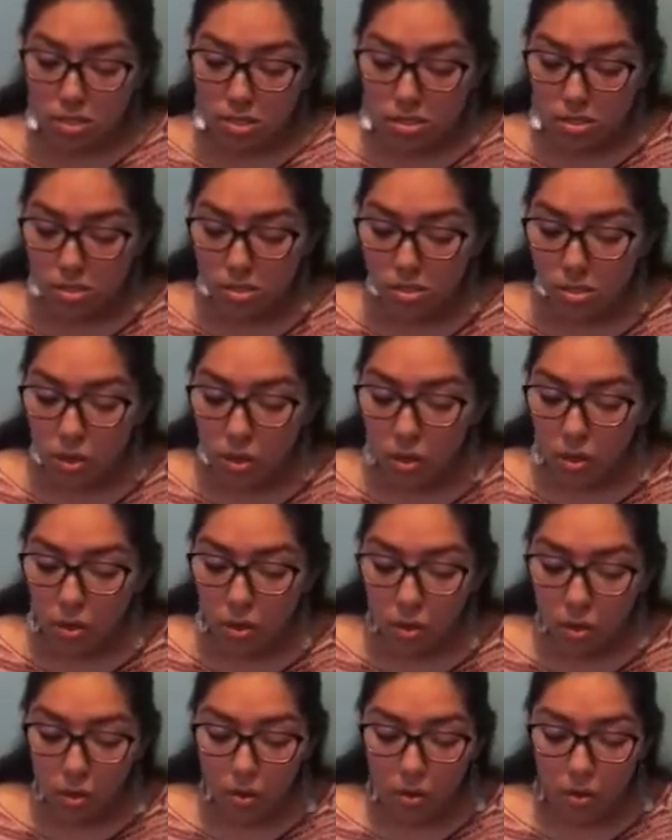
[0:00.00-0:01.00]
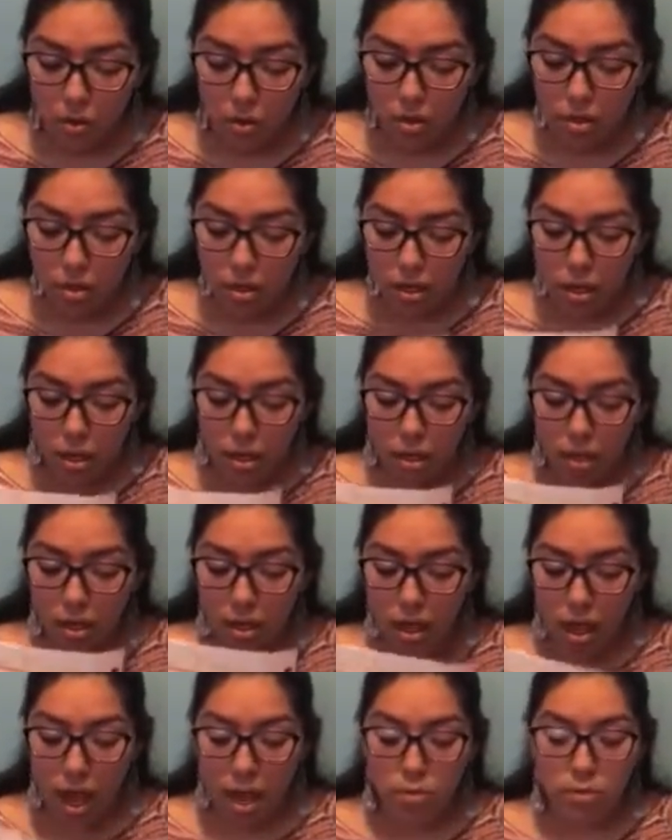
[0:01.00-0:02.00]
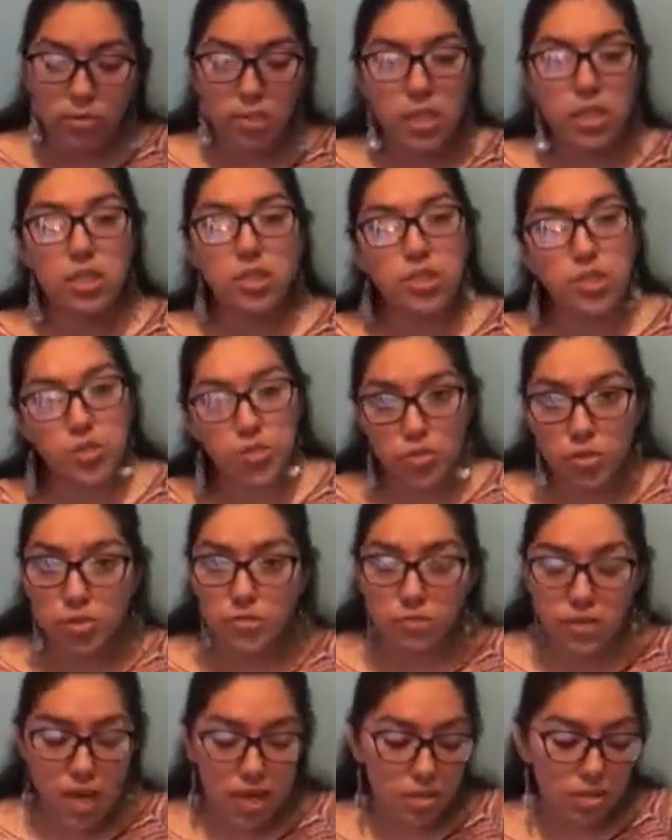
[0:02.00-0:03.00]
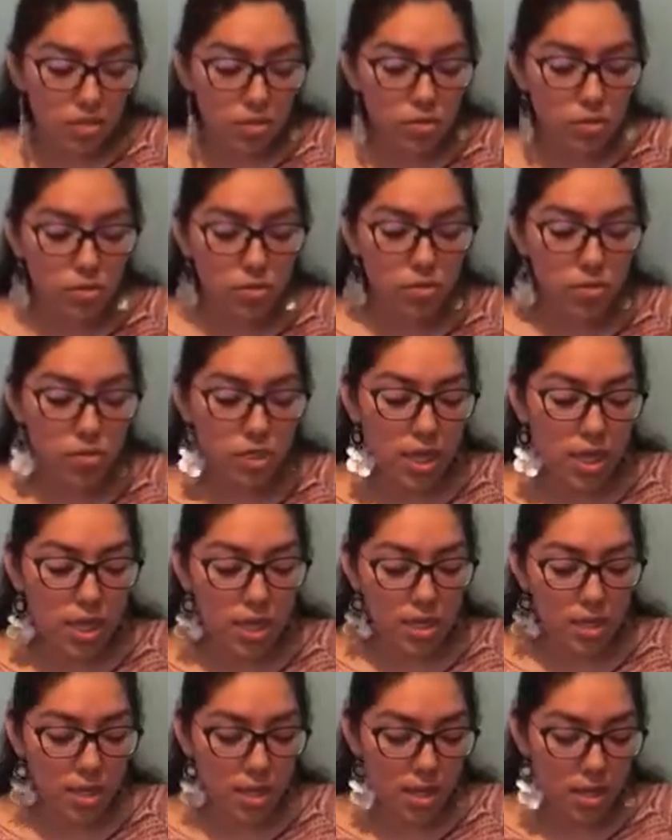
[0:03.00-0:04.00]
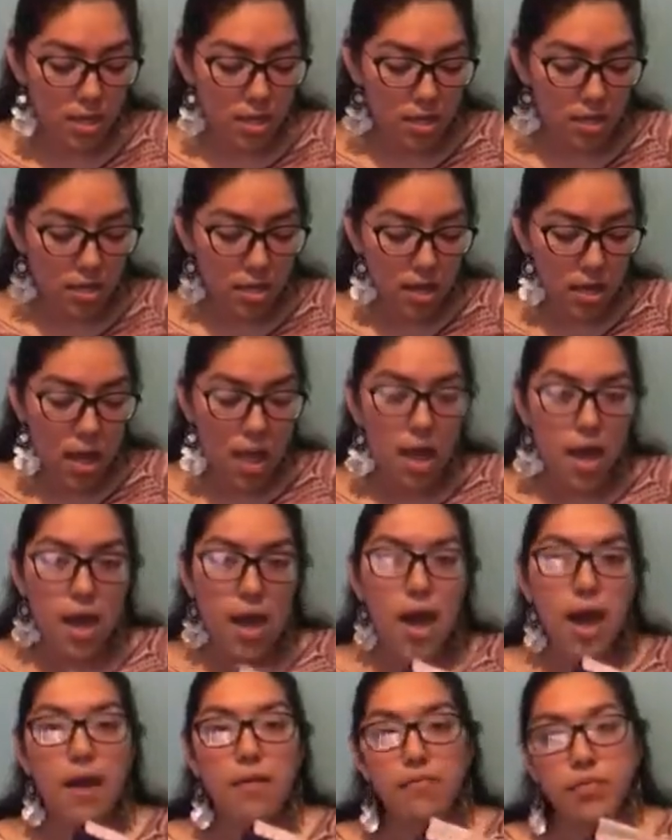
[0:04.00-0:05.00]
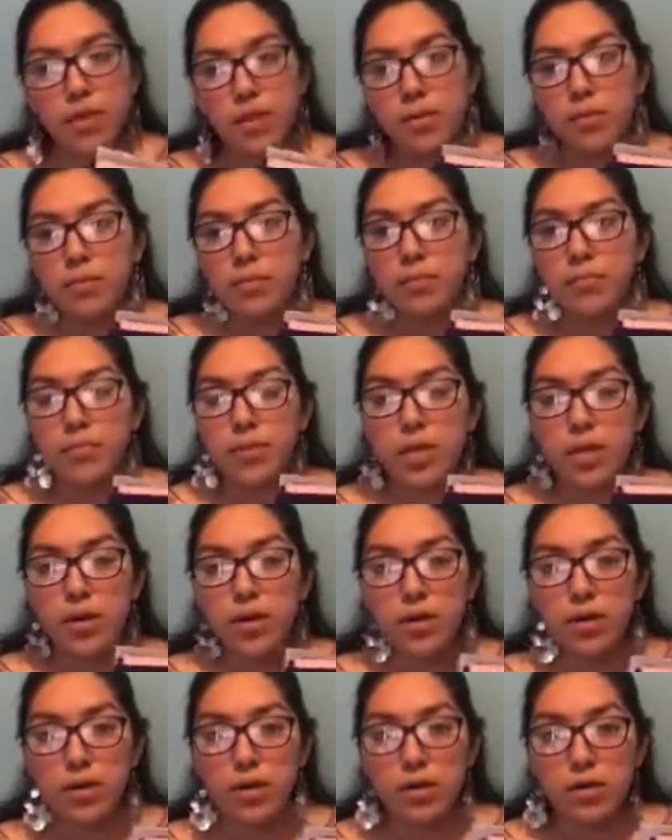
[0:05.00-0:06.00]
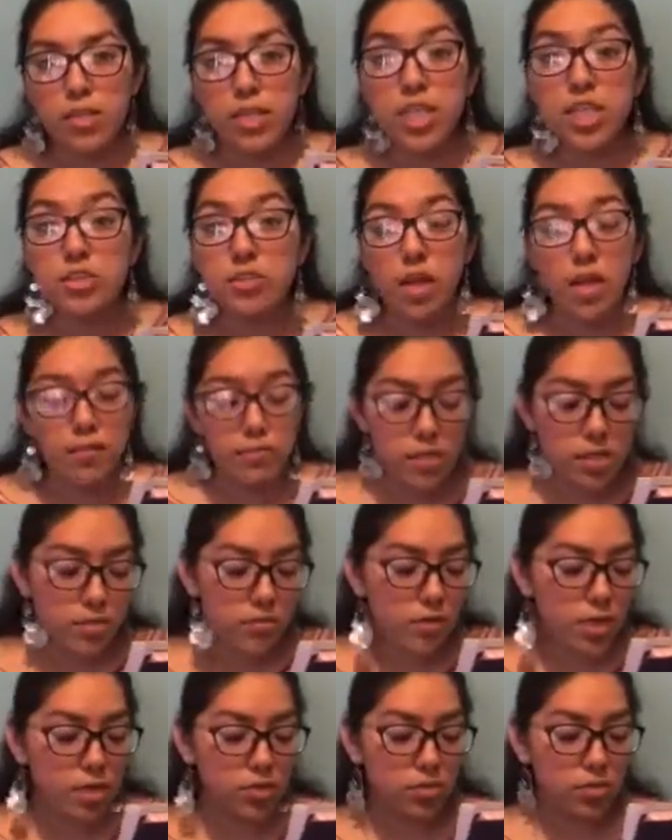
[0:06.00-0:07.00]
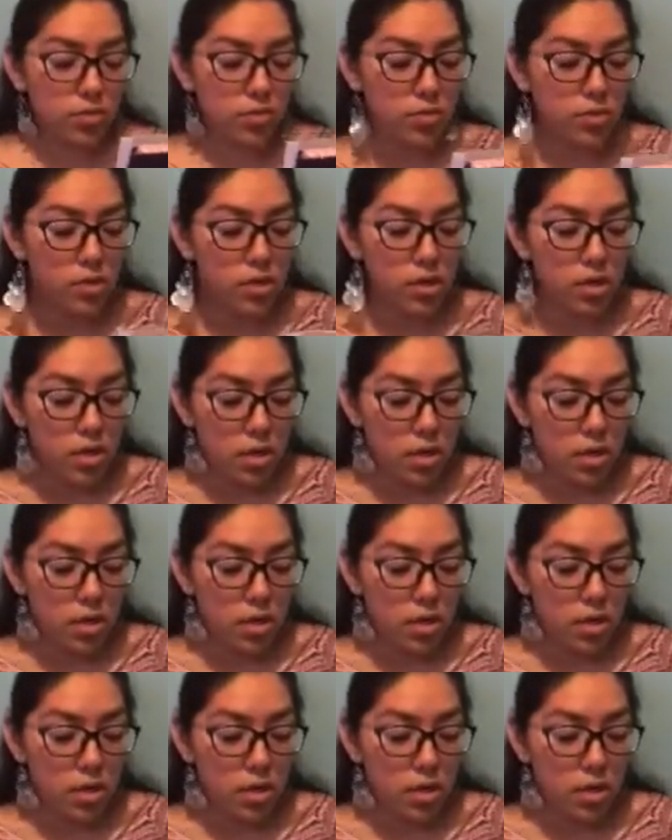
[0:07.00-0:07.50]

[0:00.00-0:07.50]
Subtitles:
So I would introduce fractals and then have them describe these fractals.